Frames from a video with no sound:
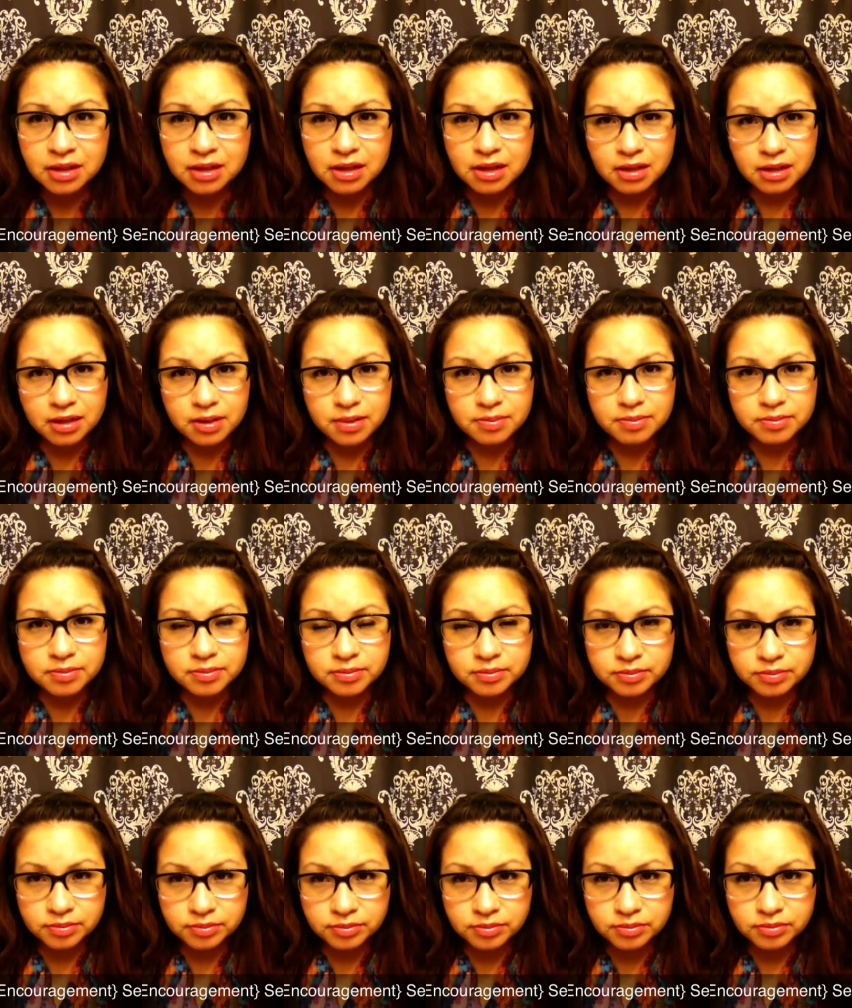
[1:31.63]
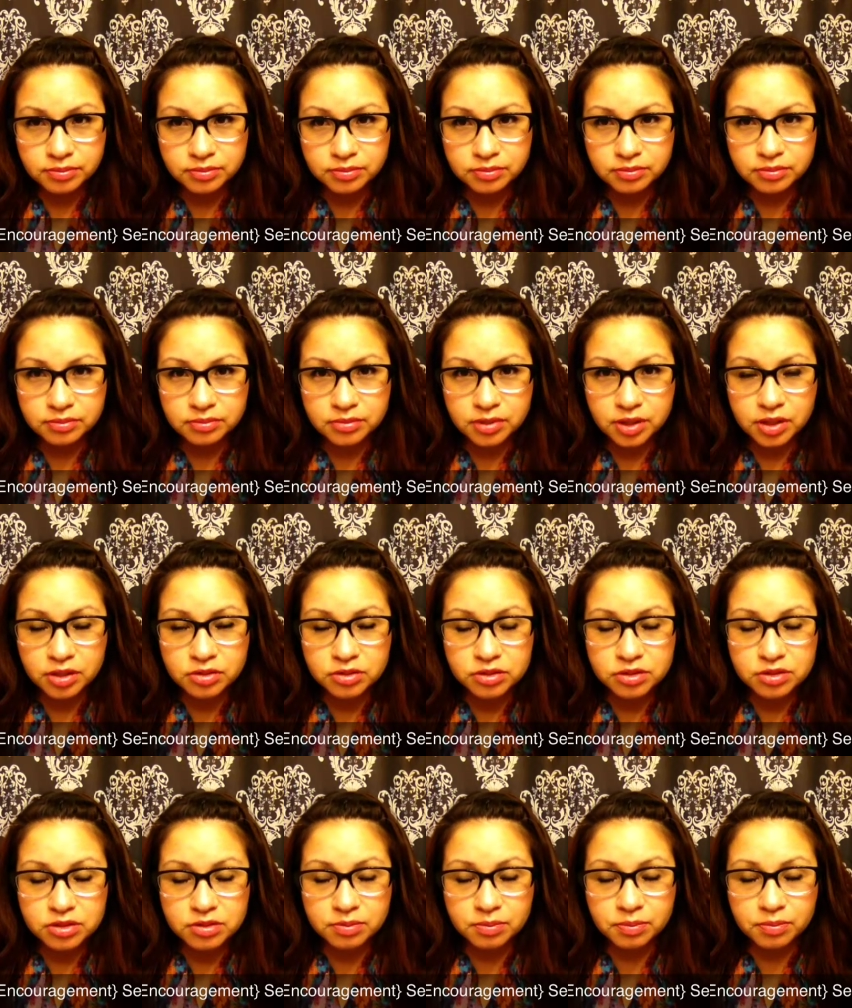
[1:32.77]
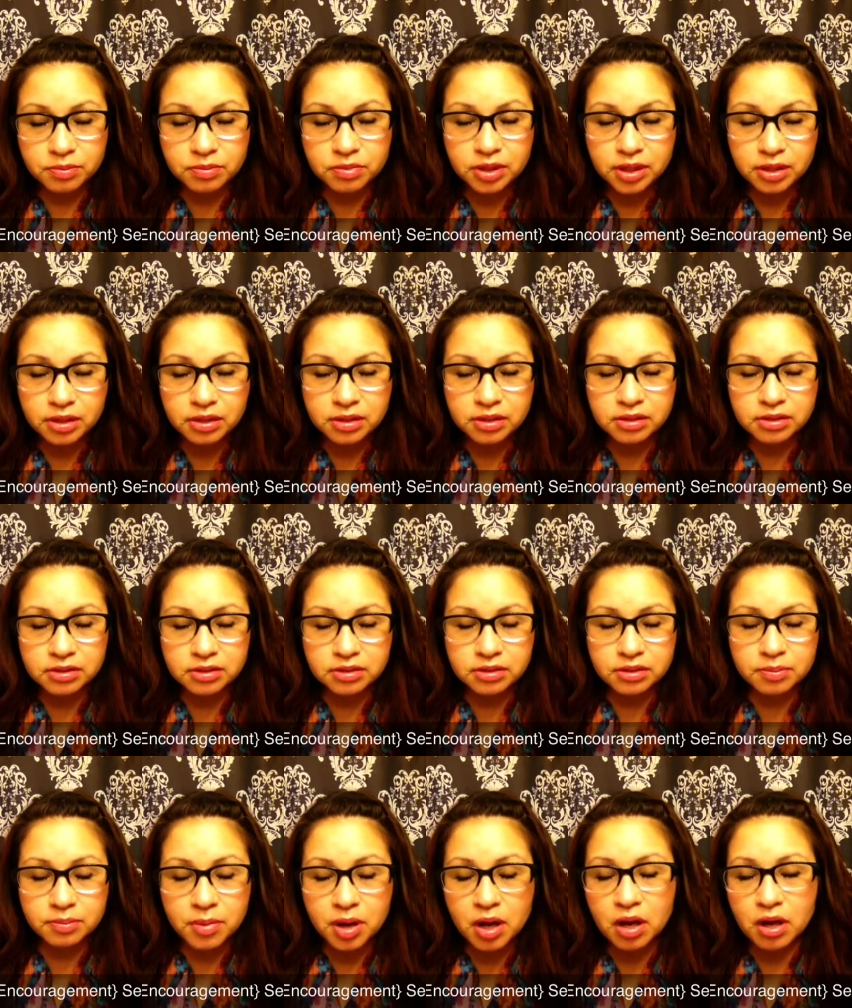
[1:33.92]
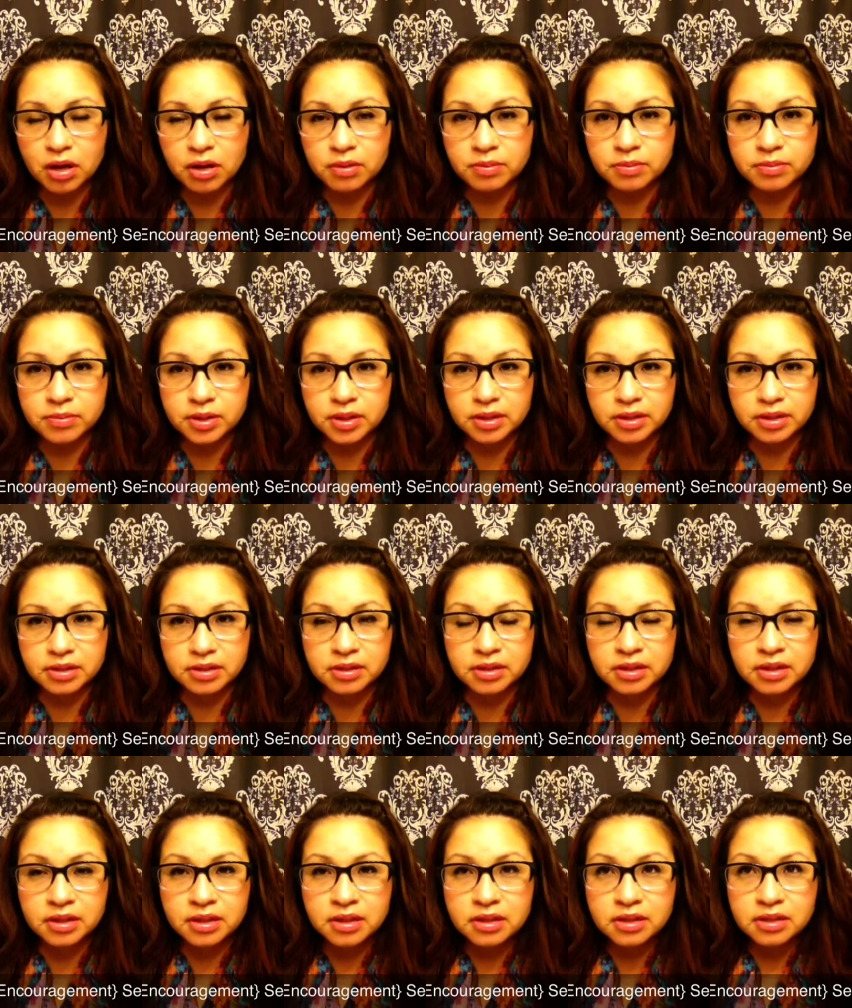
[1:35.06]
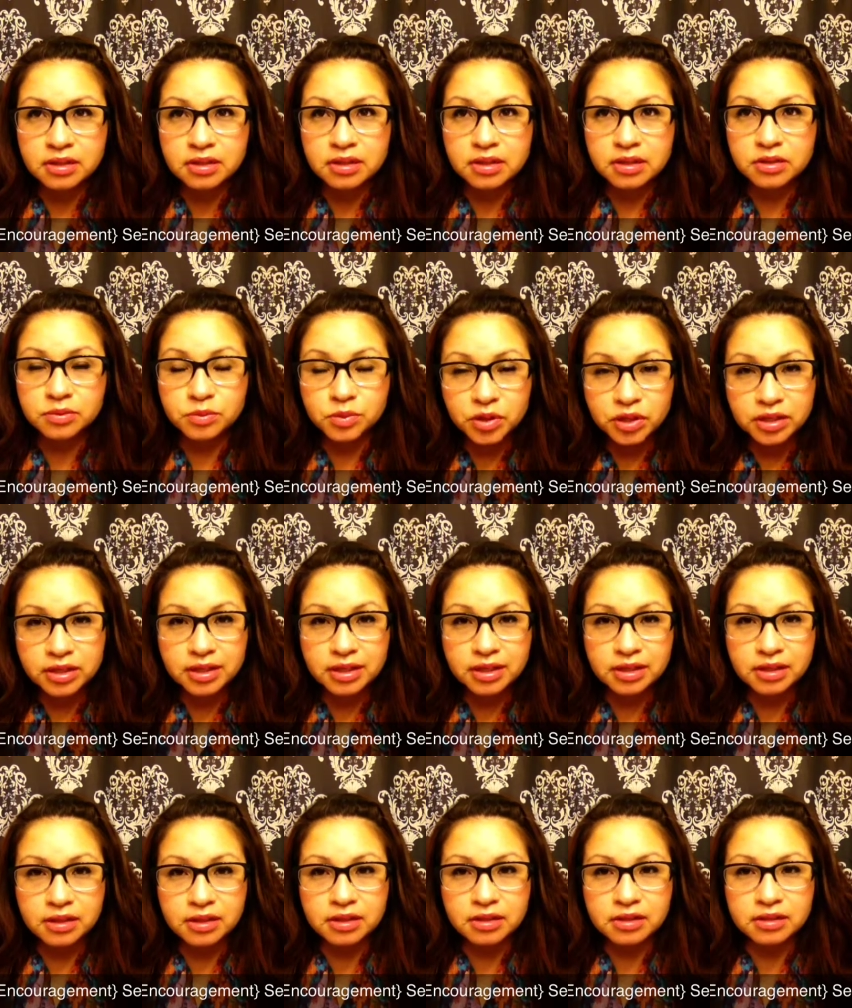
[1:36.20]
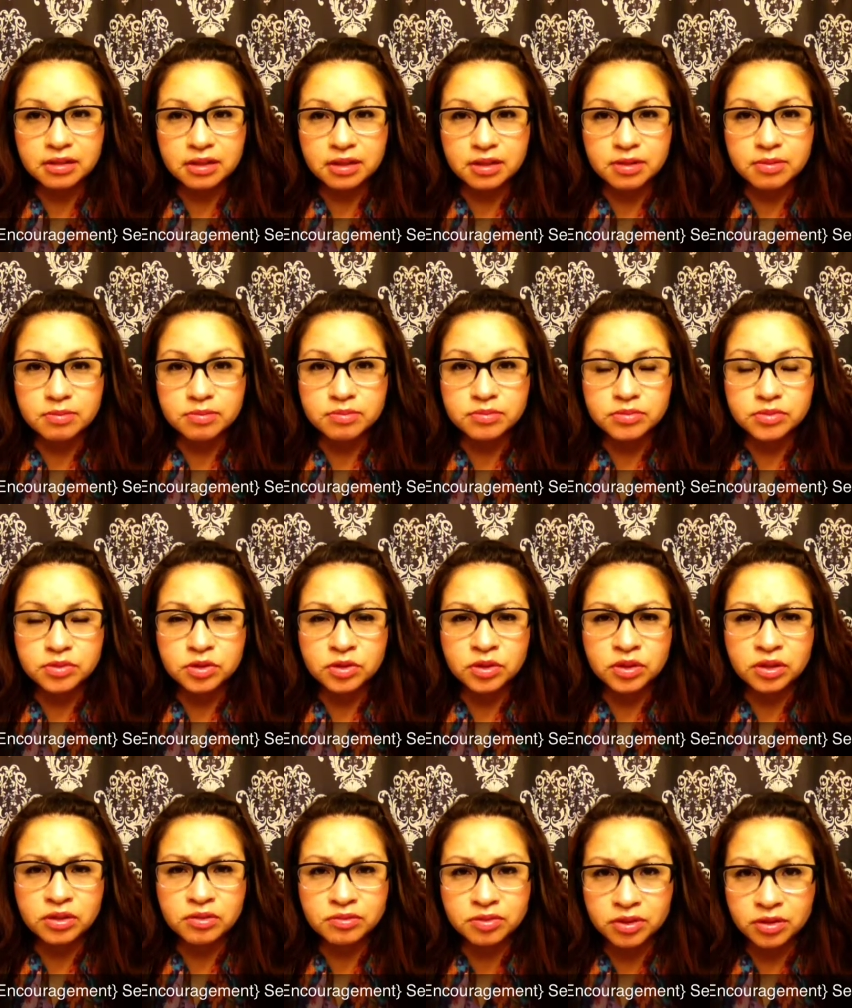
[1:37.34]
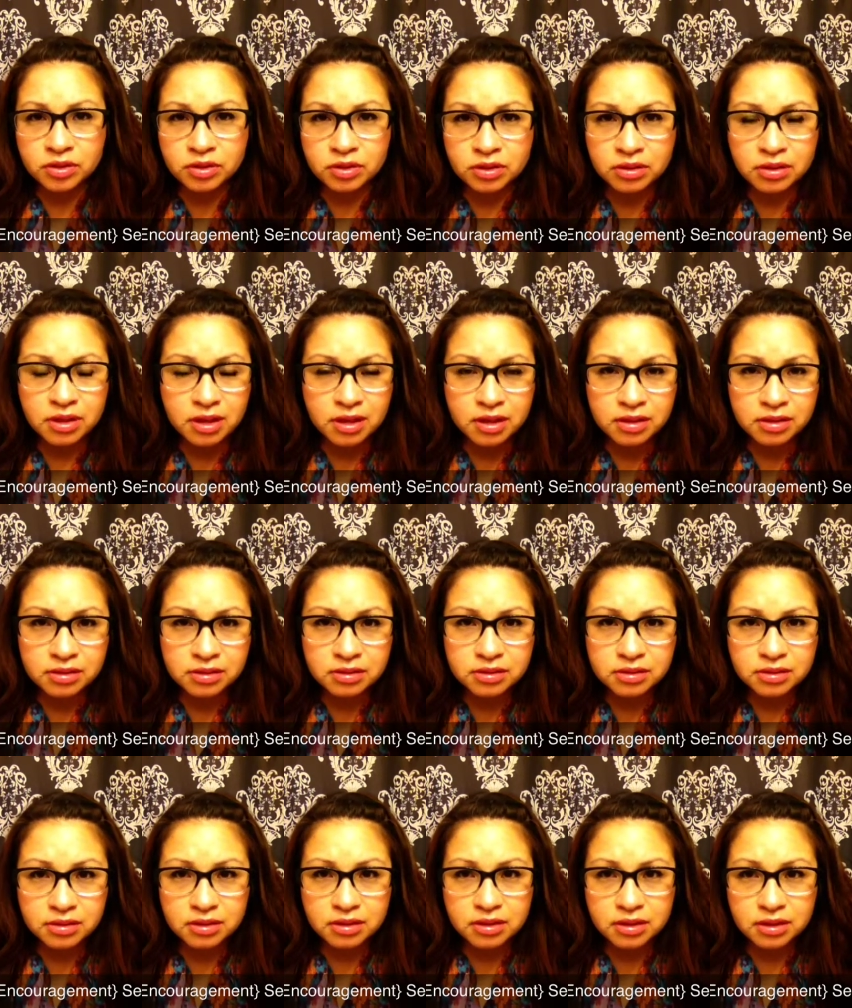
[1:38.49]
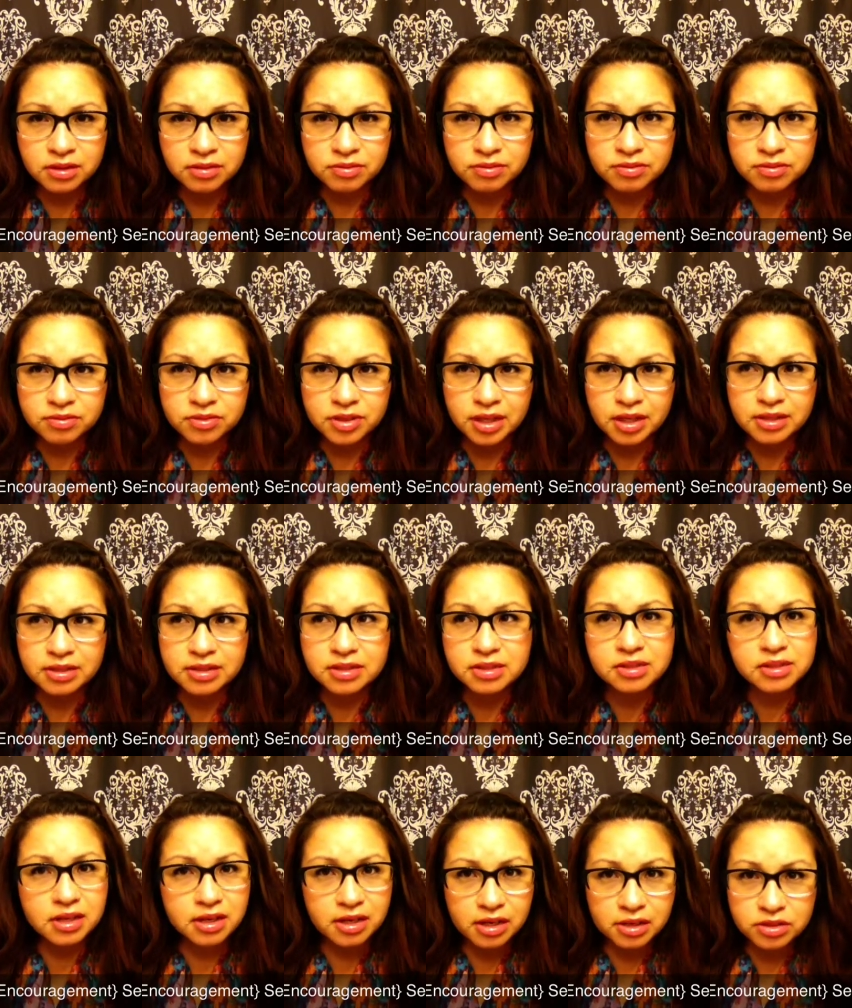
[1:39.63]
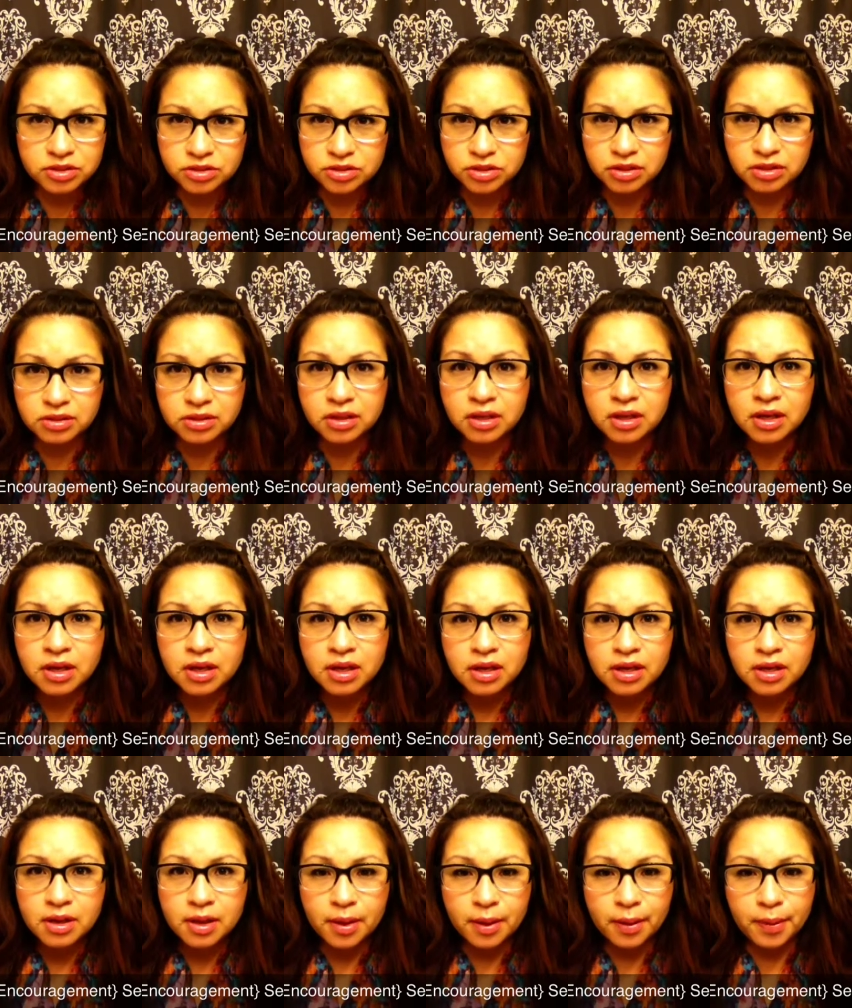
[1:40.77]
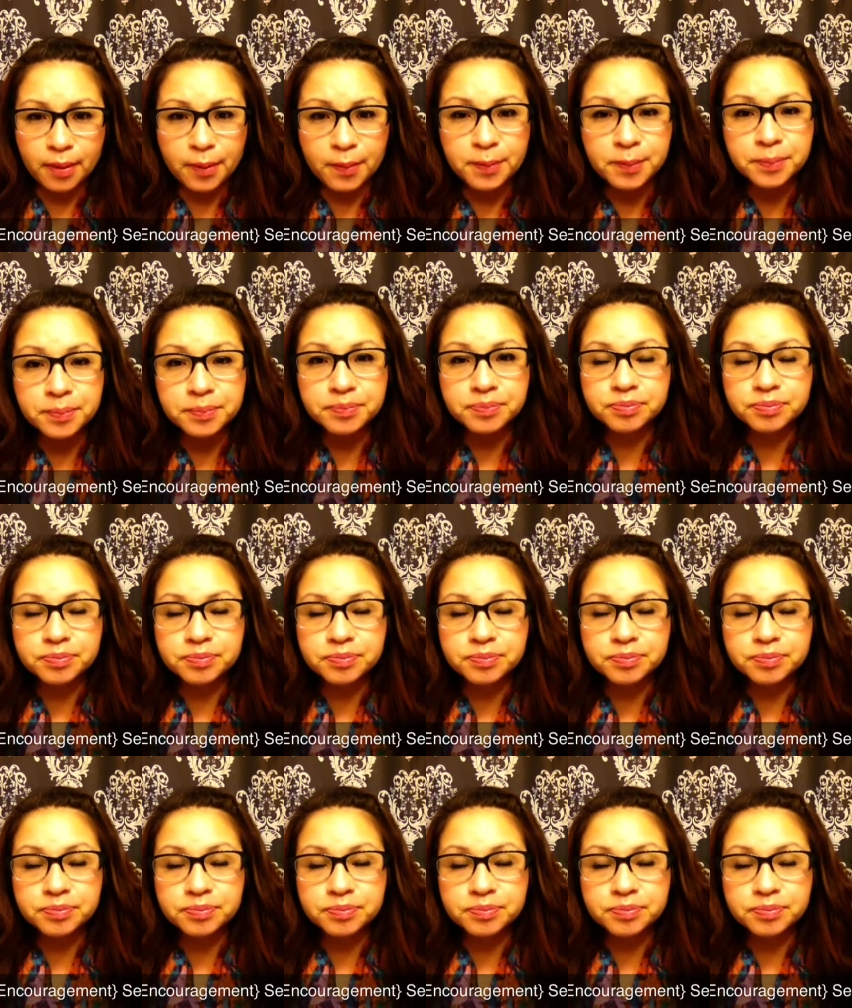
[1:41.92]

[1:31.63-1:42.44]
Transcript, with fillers: Um, I know just being a mom and, working, um, you can feel a lot of that disconnection um,